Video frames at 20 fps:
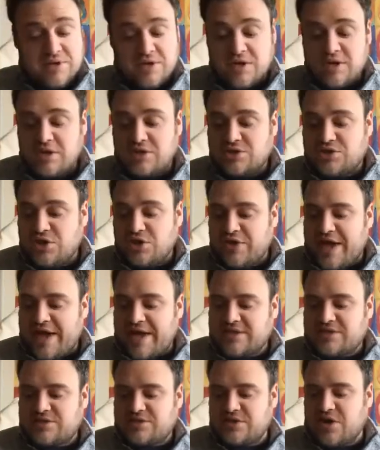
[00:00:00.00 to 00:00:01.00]
So
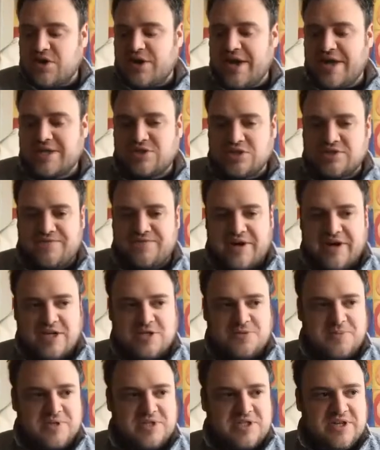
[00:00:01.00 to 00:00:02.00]
that's okay. So it's a very
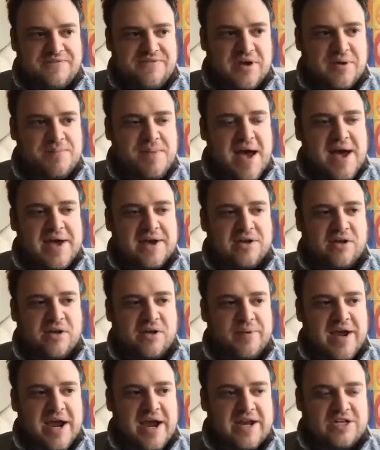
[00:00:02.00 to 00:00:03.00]
specific model, and
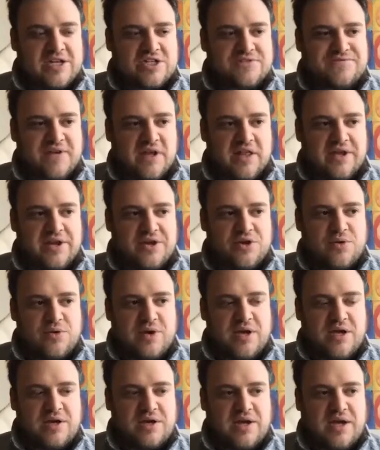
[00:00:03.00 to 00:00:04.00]
we kind of just fell into
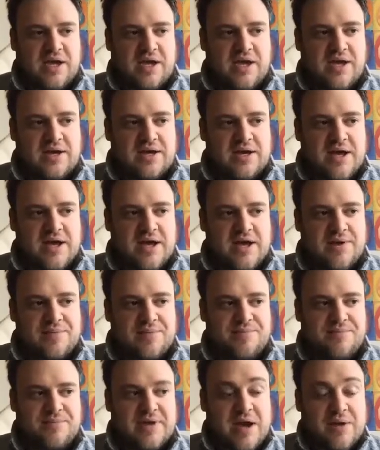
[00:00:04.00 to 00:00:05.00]
it, and
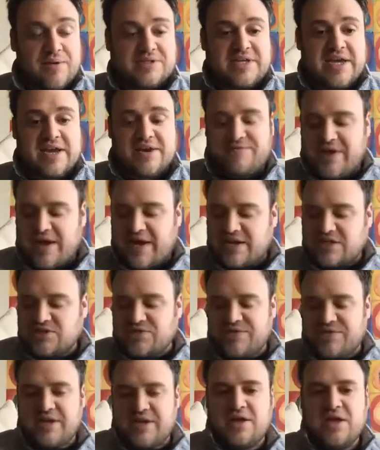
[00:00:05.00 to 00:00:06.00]
now we're taking advantage
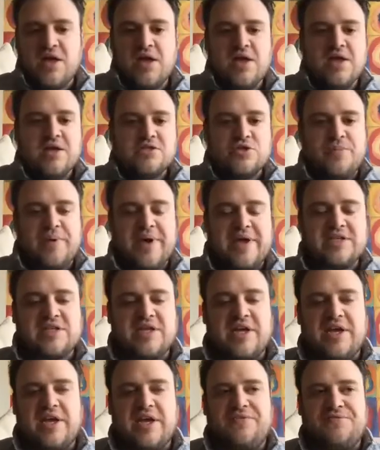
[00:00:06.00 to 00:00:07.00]
of it. So
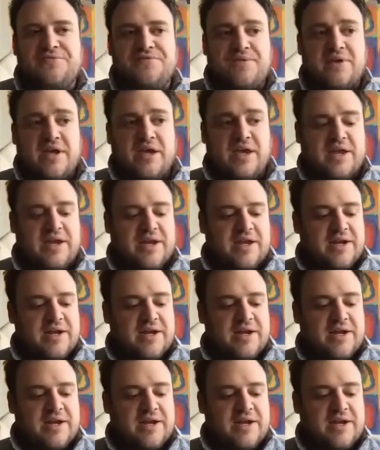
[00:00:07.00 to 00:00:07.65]
basically, if in an